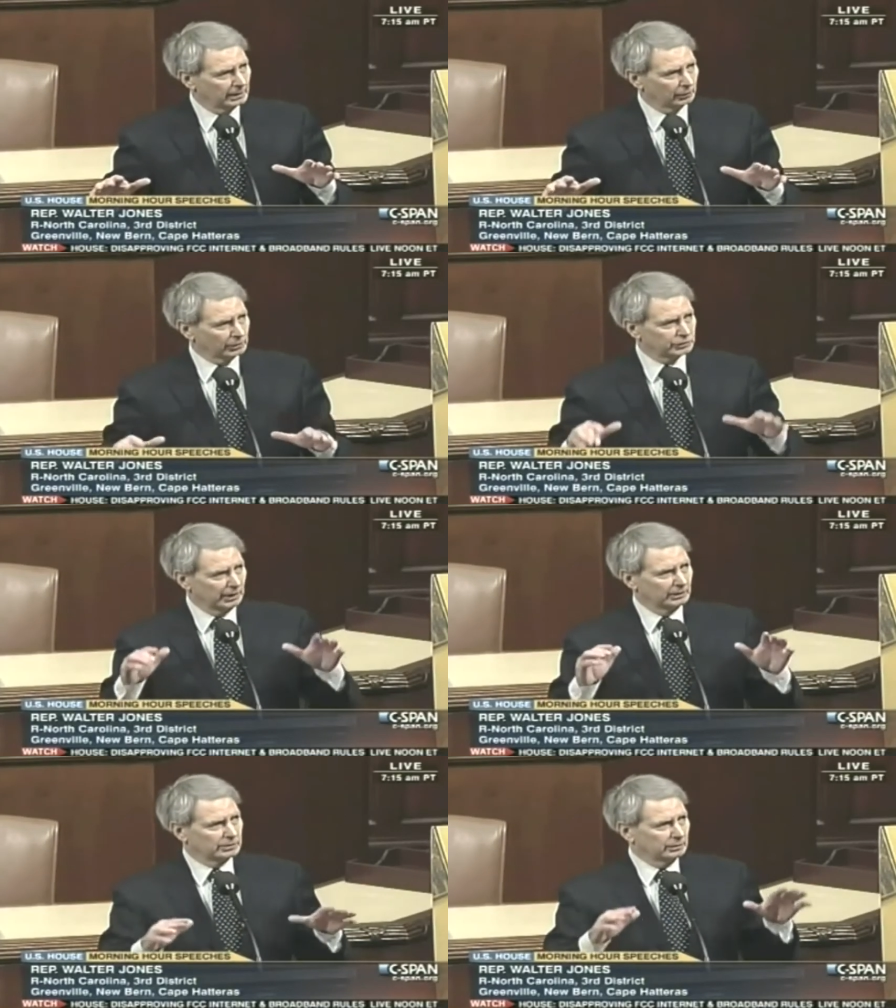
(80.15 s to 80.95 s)
We're
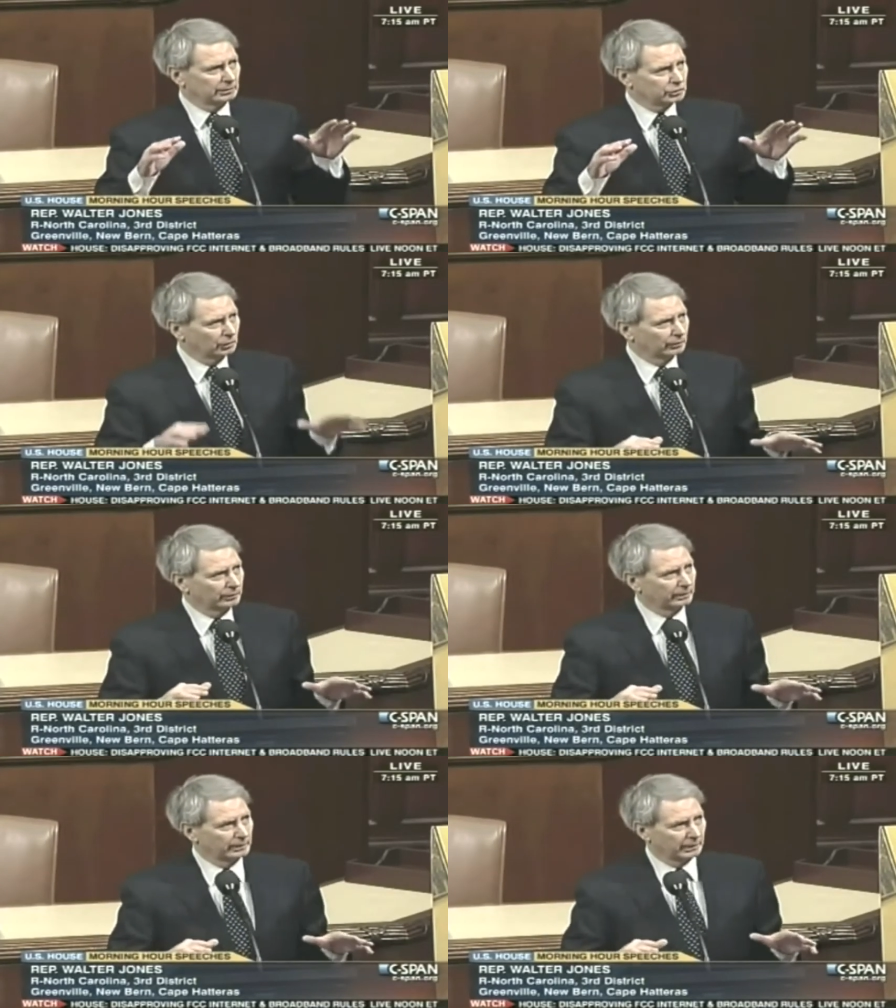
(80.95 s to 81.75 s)
saying to the
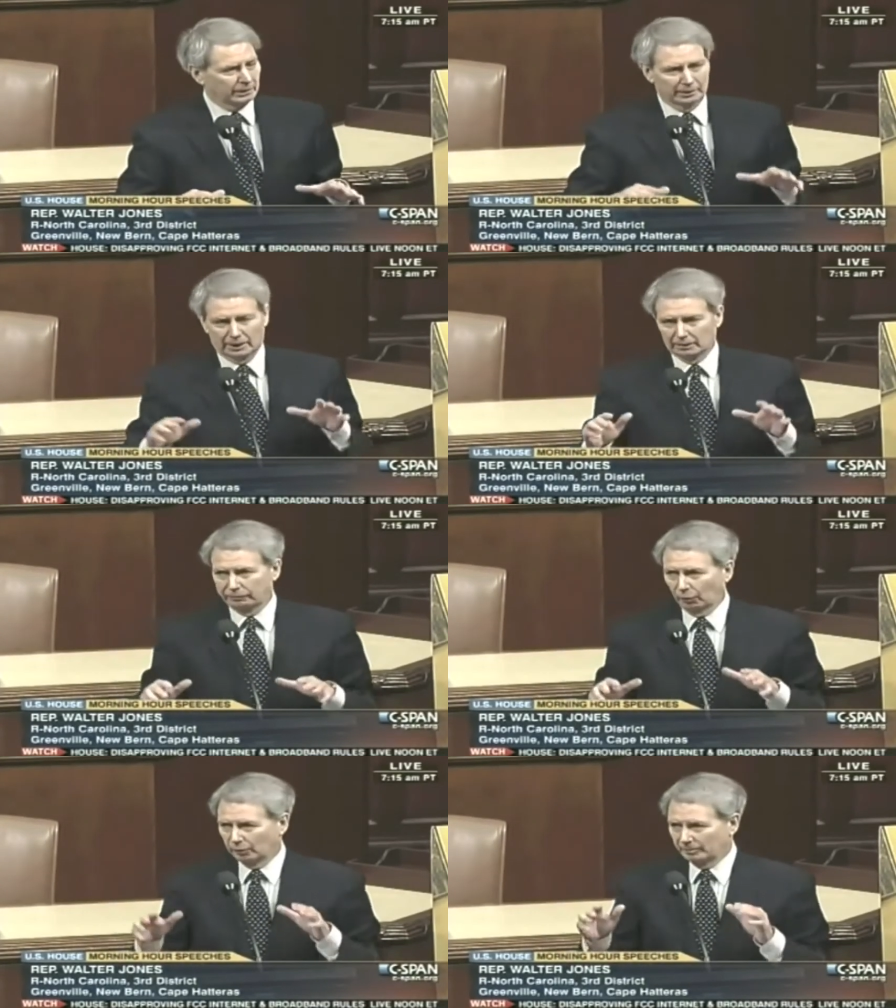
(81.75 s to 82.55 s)
children that cannot
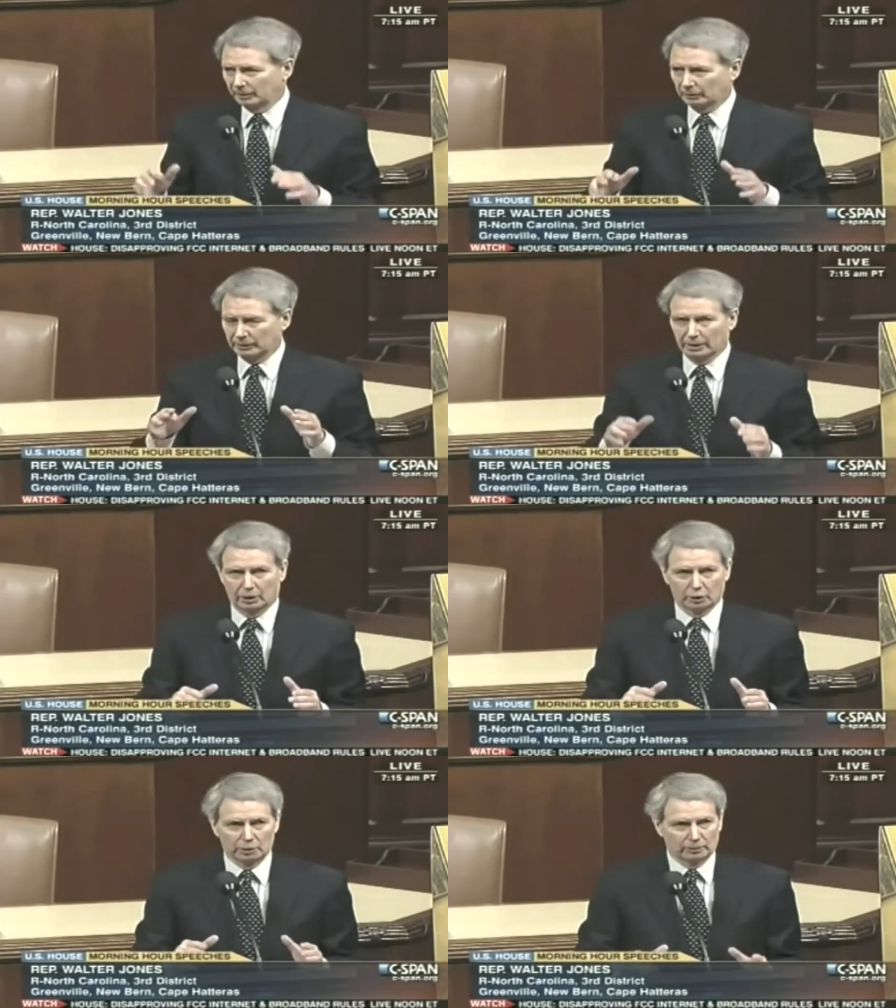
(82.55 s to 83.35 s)
afford milk at
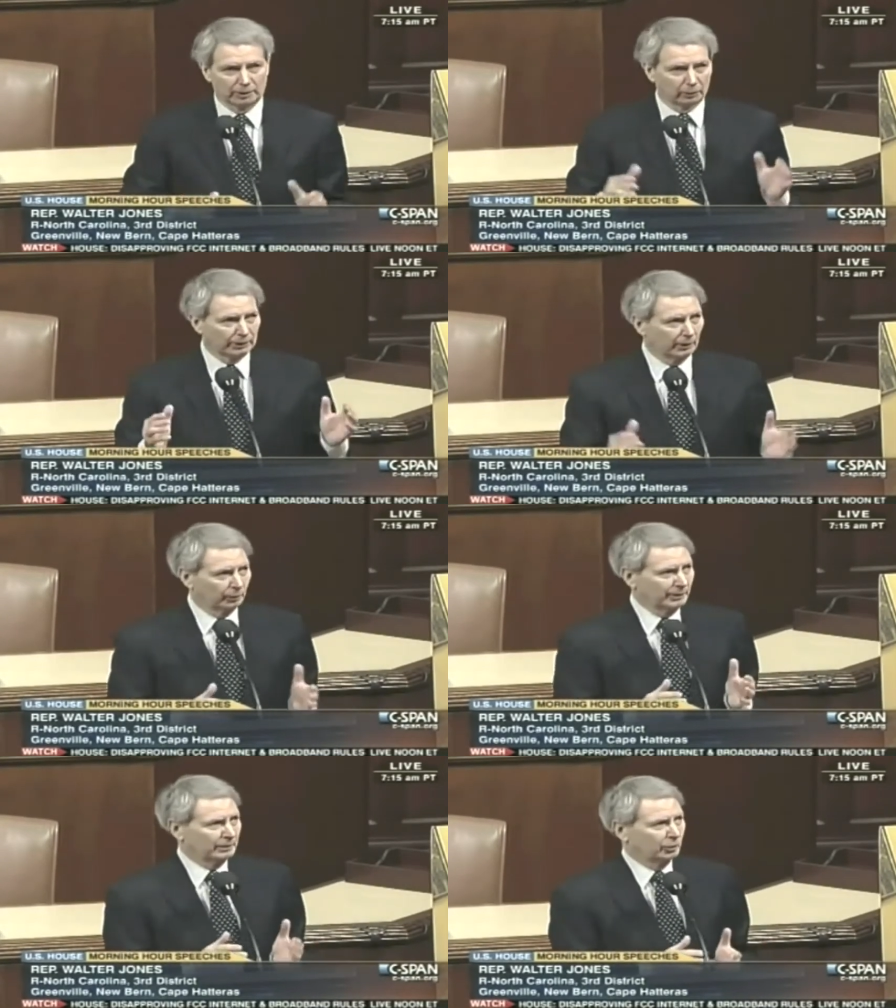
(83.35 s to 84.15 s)
home, well, there
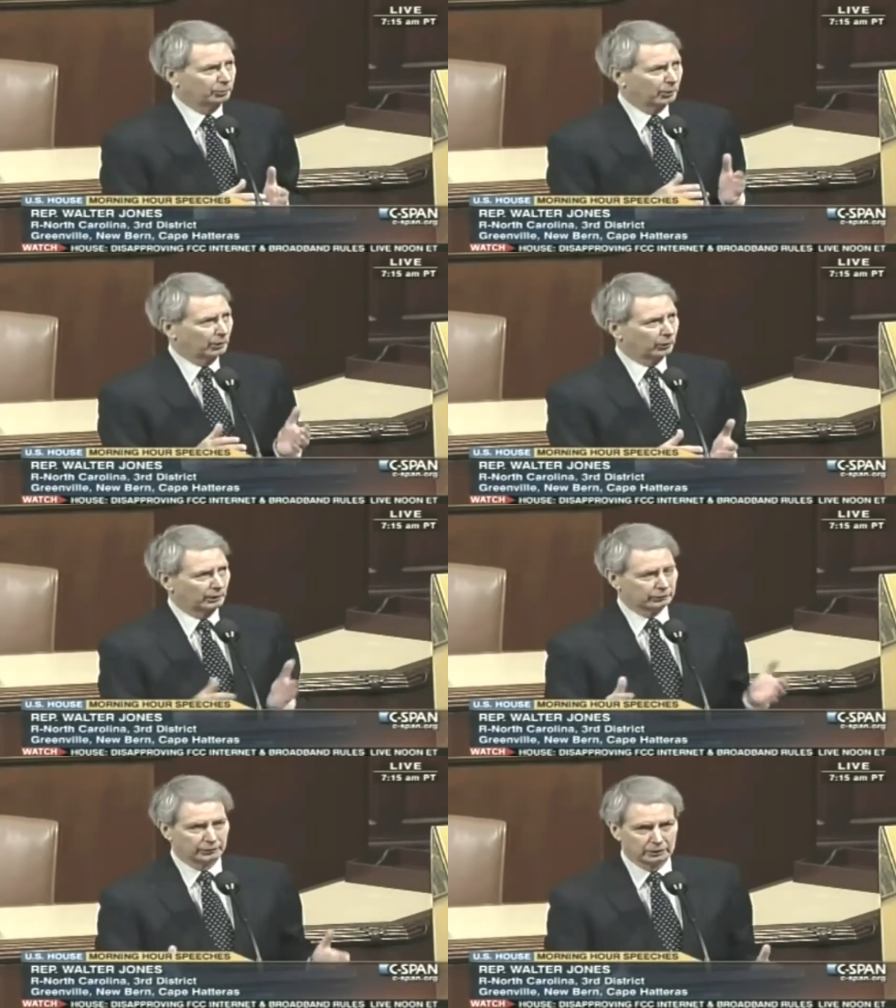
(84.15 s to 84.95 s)
will be no
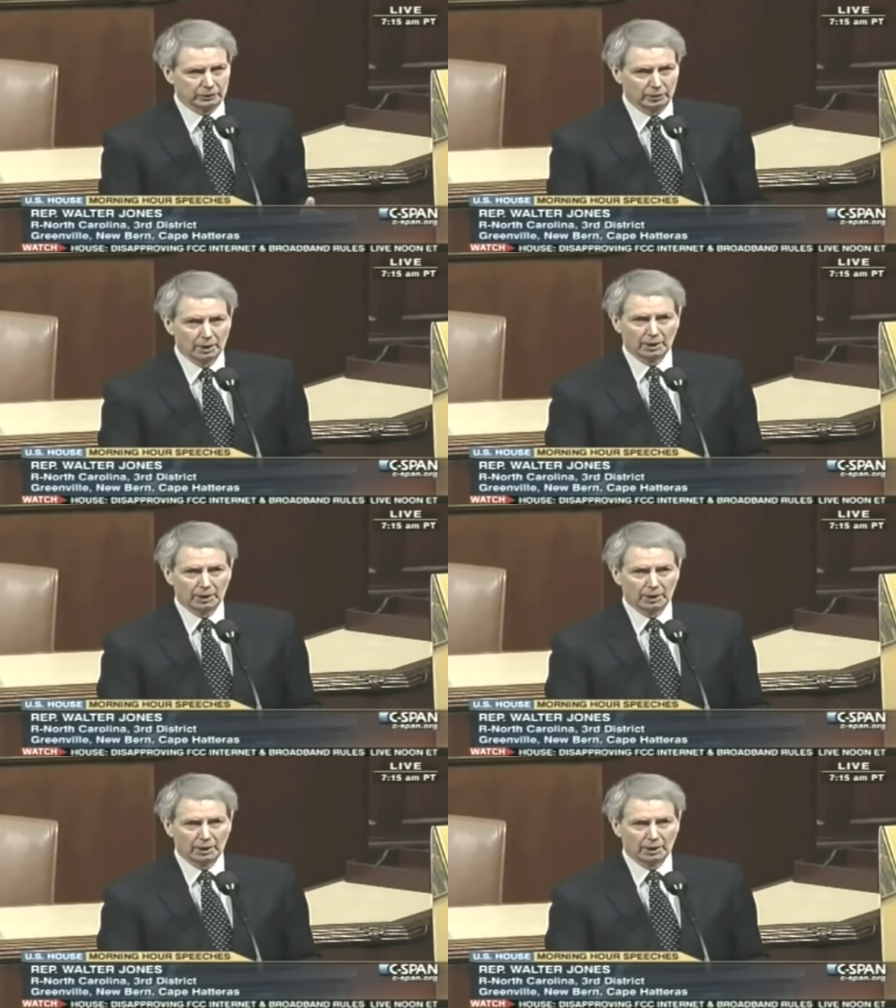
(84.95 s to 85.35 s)
programs for you.